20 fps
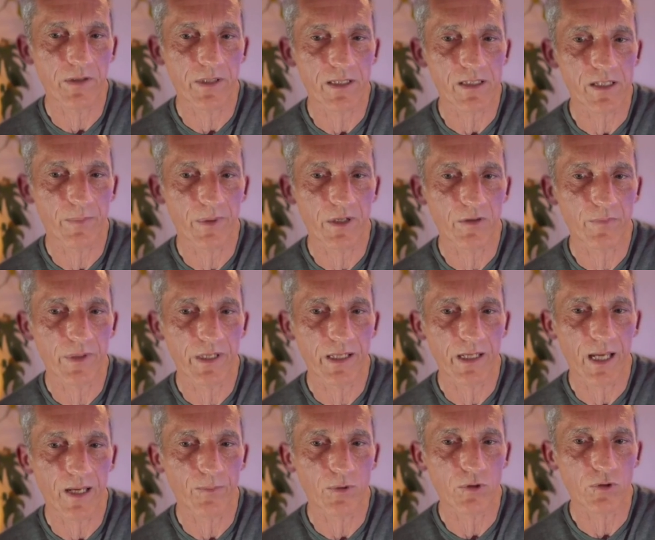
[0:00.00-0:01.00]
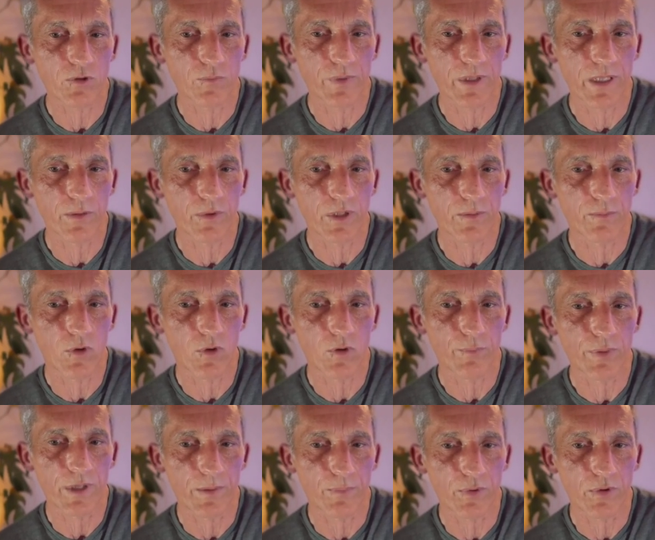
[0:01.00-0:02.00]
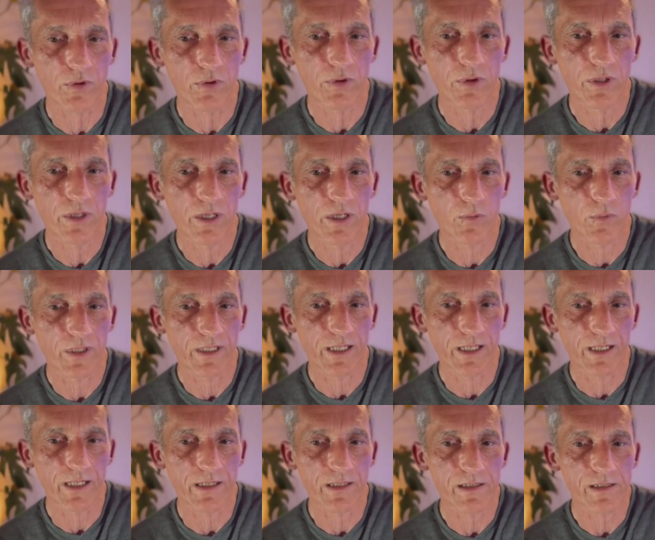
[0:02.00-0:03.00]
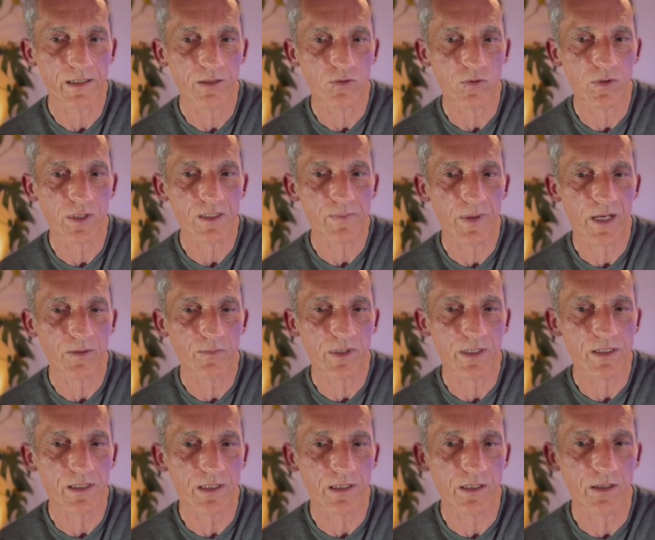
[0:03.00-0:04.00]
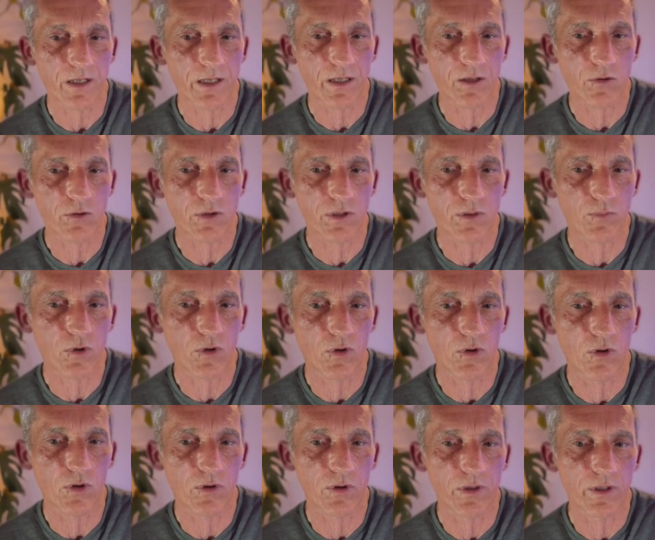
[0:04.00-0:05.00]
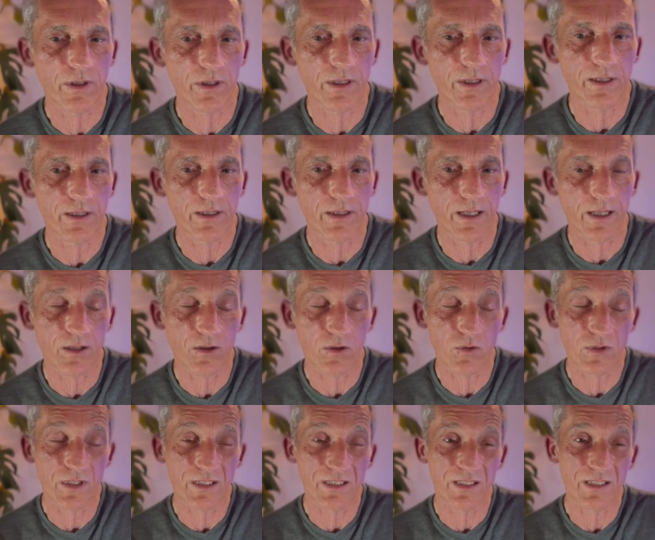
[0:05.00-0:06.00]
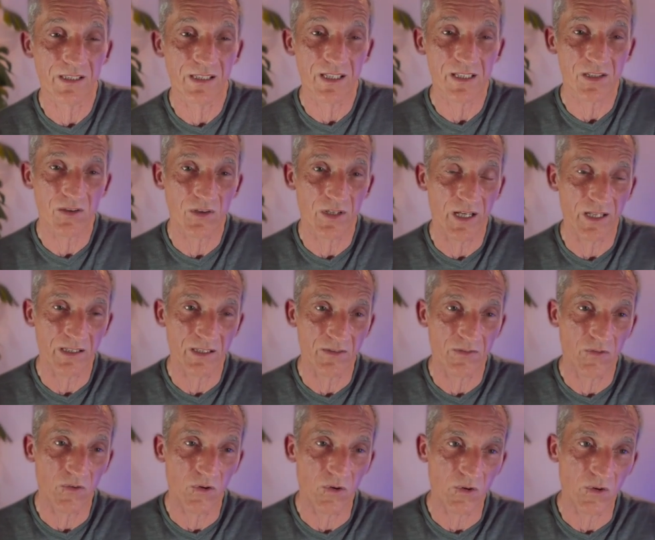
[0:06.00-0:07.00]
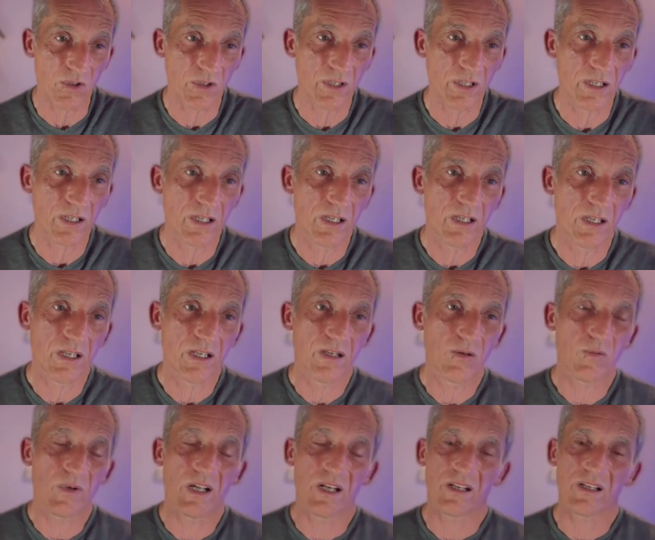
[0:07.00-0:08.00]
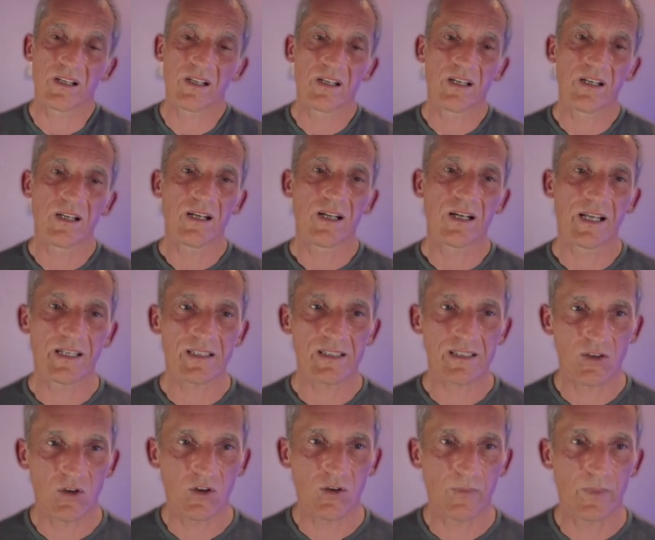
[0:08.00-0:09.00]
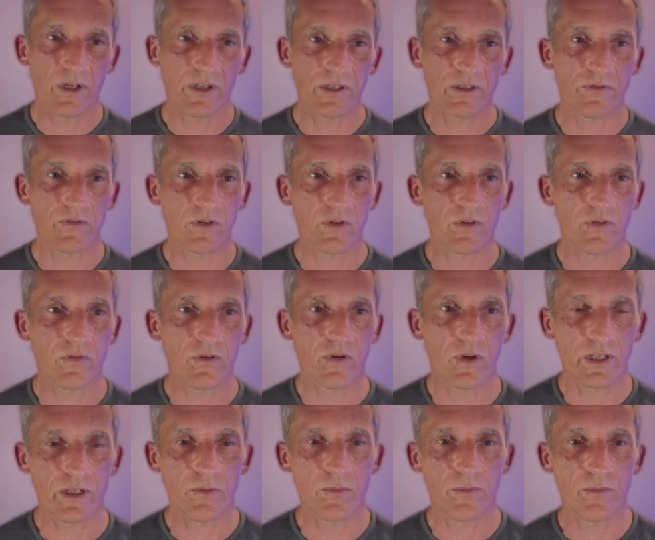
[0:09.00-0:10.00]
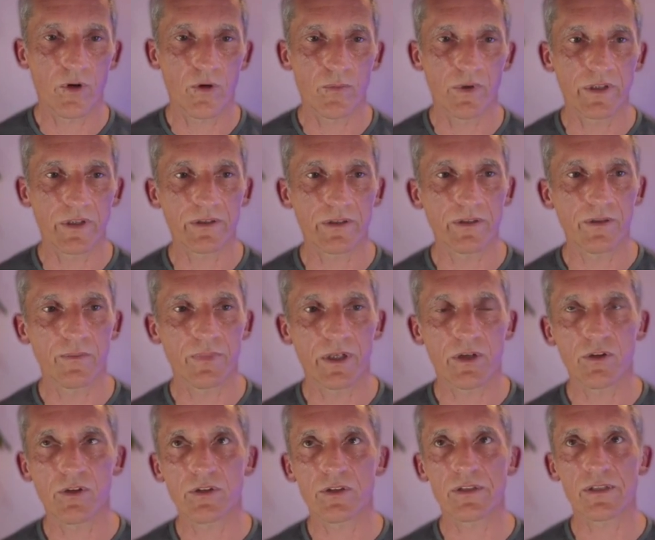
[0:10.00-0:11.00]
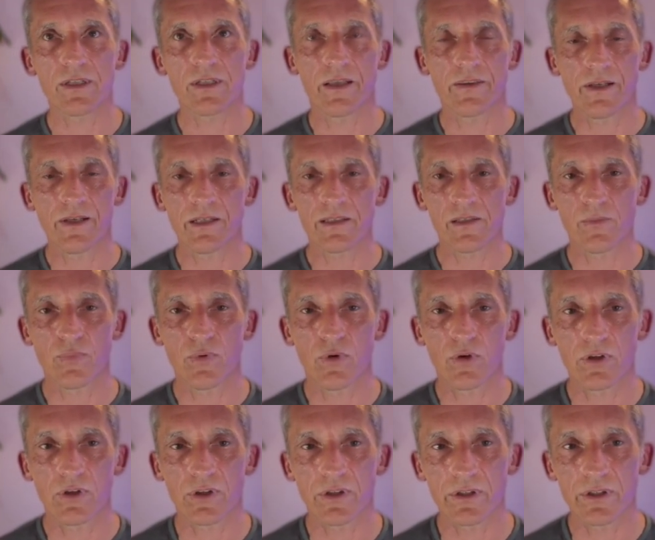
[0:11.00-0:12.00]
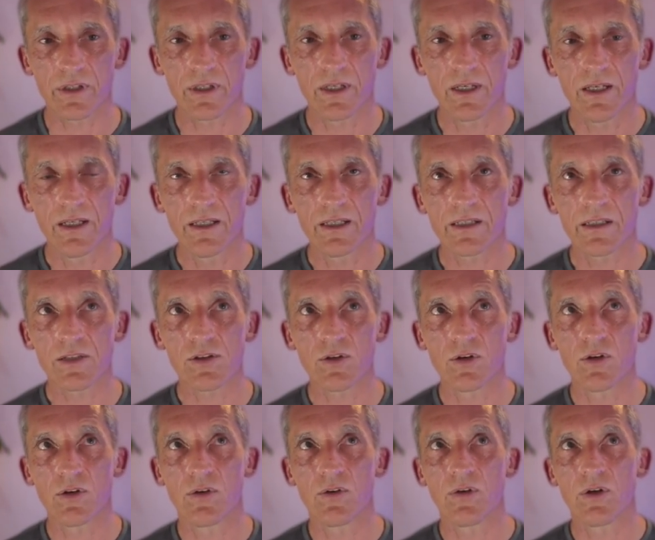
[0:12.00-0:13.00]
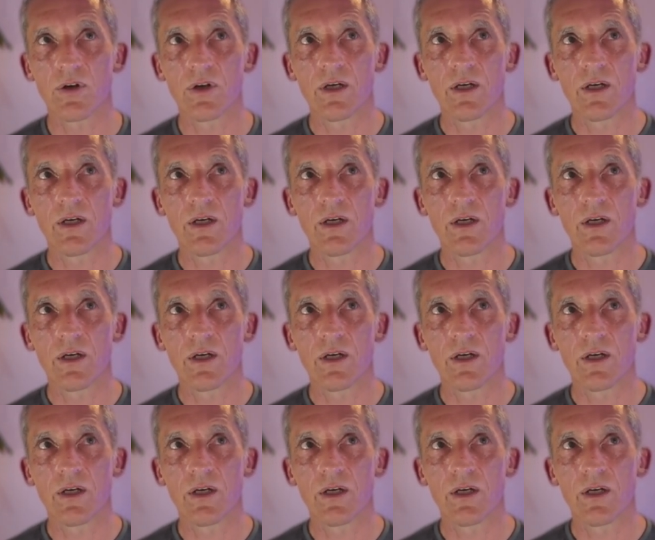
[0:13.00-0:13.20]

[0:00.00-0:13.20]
is about being able to be with more people with ease, to expand my circle, including more, including the disconnected folk. Well, let's talk about it for a little moment, because I think it's important. So